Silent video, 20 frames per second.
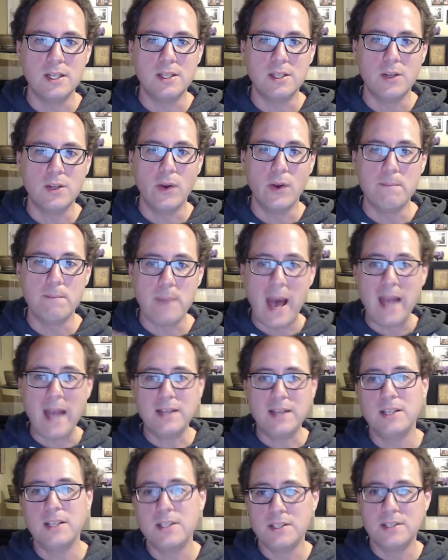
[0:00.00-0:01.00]
back
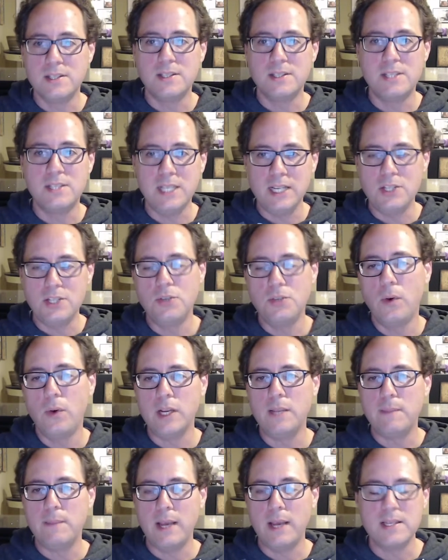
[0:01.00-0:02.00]
to
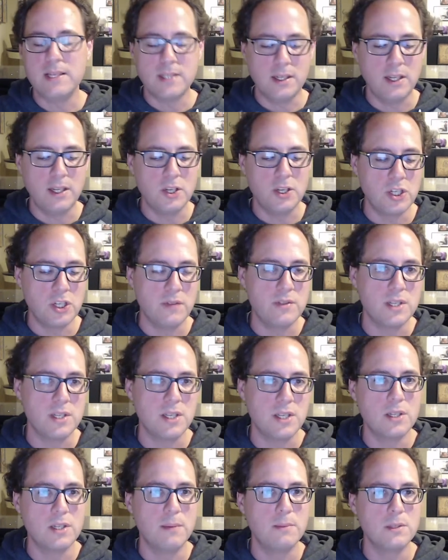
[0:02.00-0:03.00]
D20-based initiative
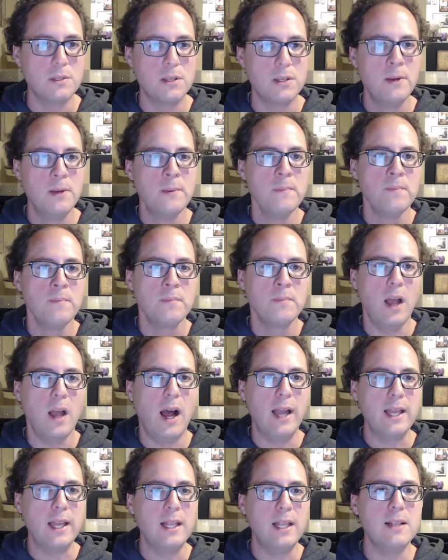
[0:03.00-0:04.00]
systems.
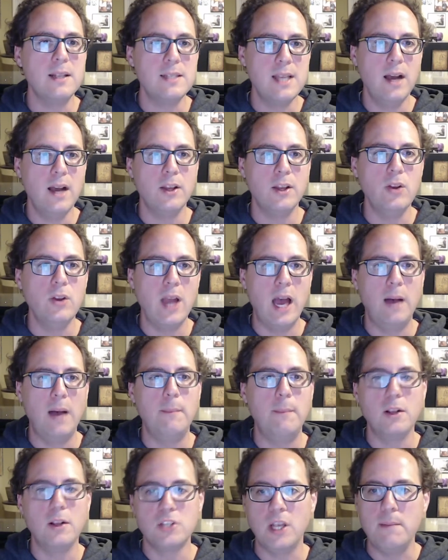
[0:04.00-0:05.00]
I cannot tell you how
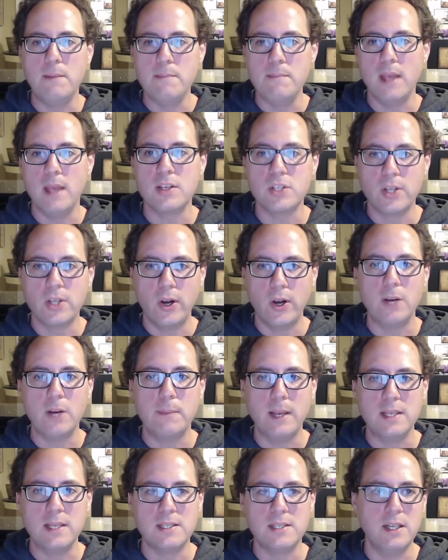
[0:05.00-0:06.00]
much I missed
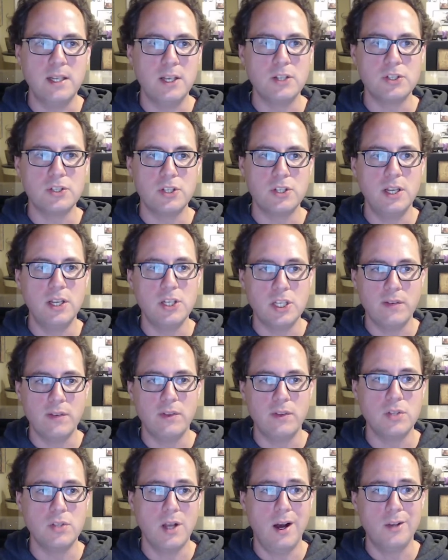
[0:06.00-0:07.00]
card-based initiative.
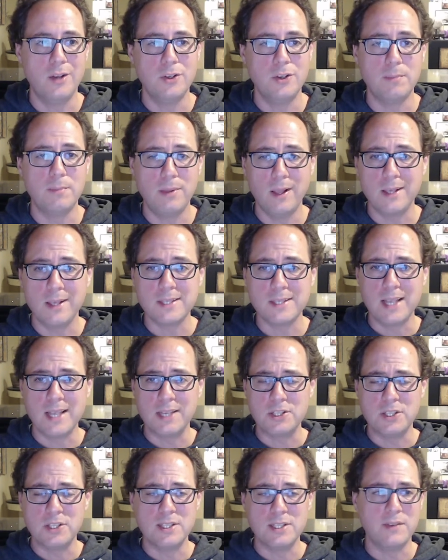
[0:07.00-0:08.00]
There's 100+
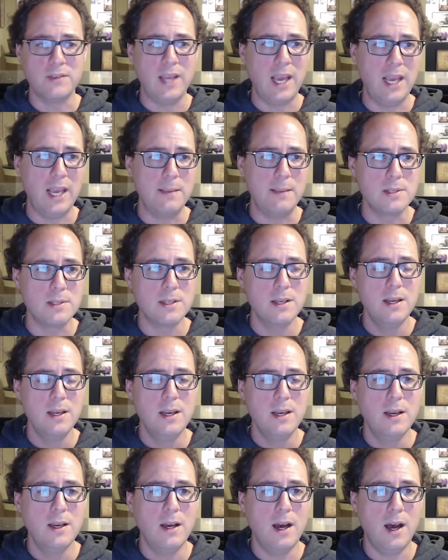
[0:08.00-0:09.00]
sessions of games
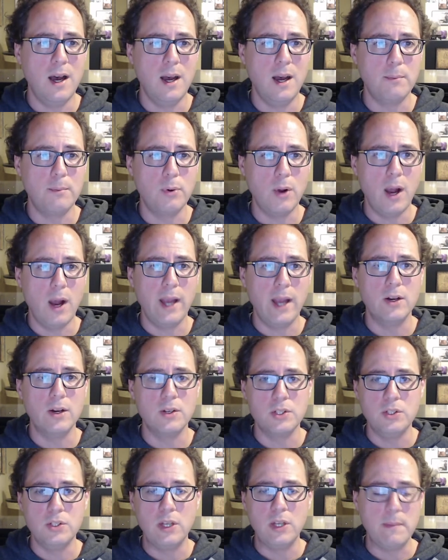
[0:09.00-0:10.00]
prior
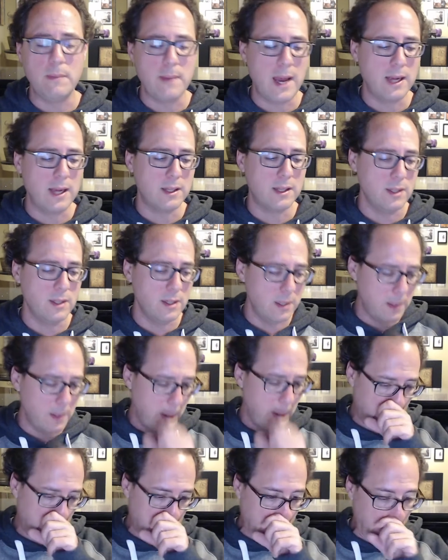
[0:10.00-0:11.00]
to coming back to
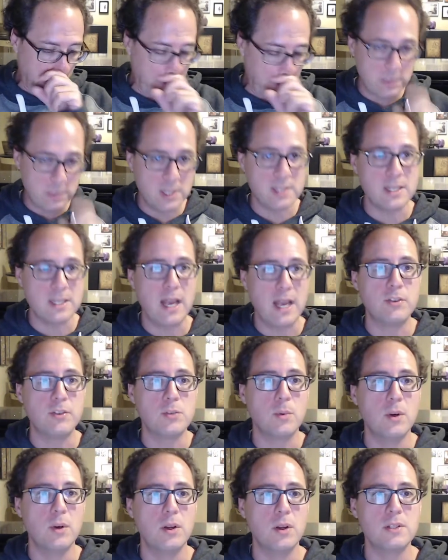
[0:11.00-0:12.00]
Savage
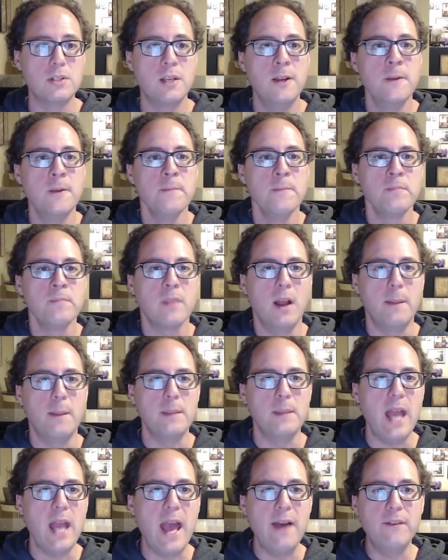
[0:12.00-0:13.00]
Worlds. I
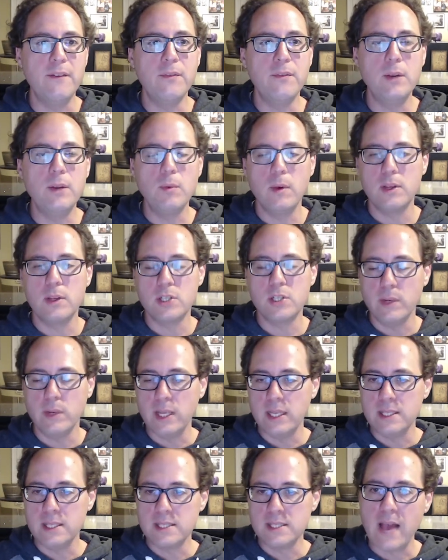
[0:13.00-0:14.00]
mean, so
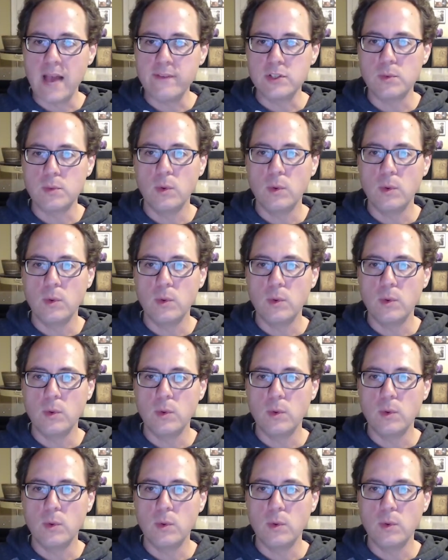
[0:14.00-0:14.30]
in Savage Worlds,